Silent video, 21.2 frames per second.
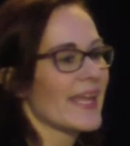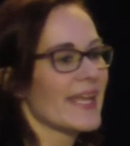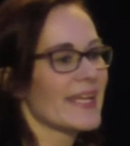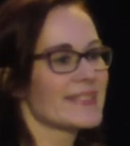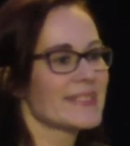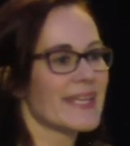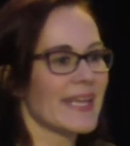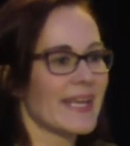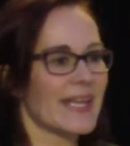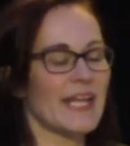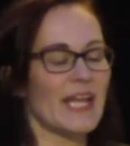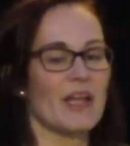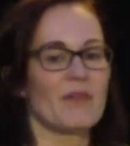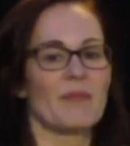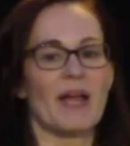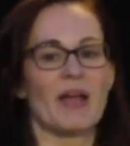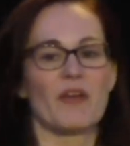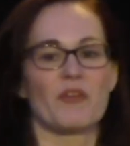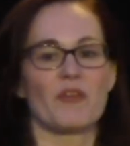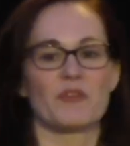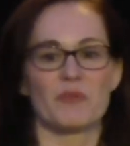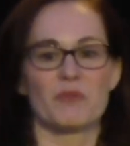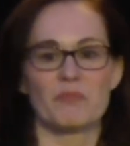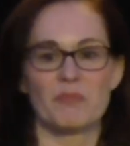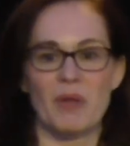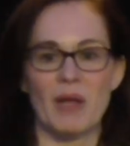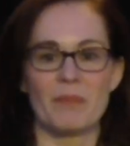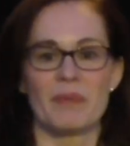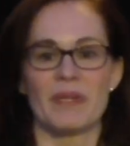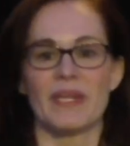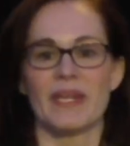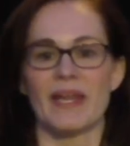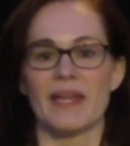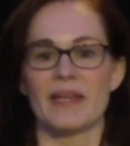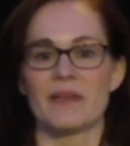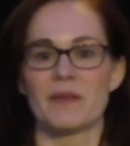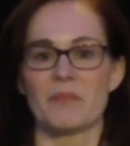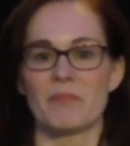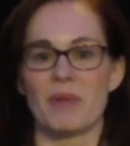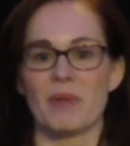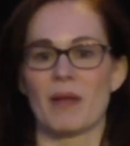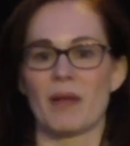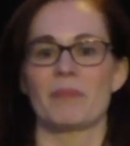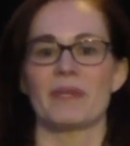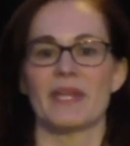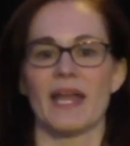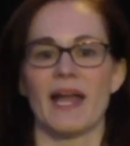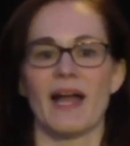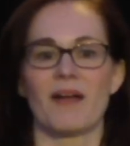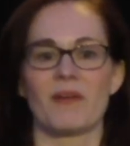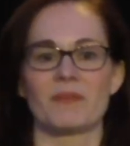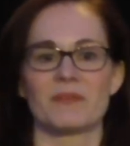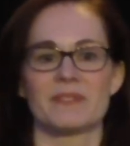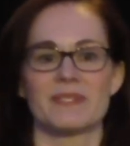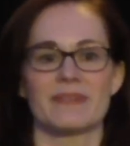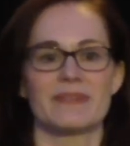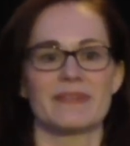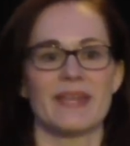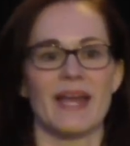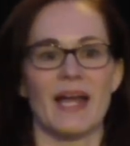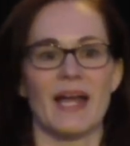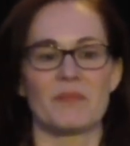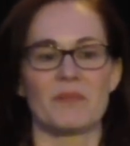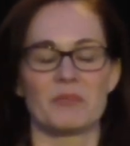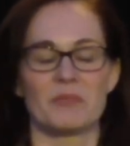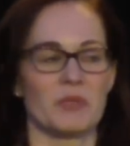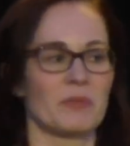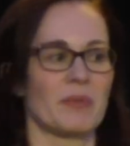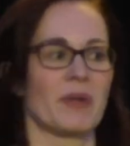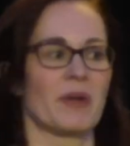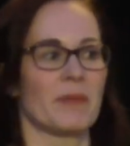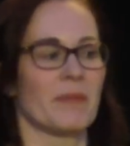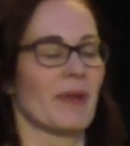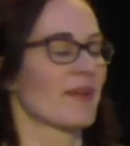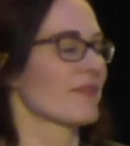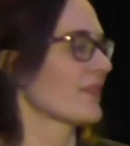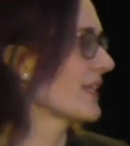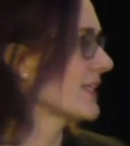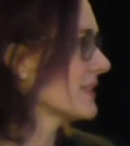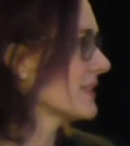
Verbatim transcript: is going to come out puppy in, puppy out. Okay, but blueberry muffin. If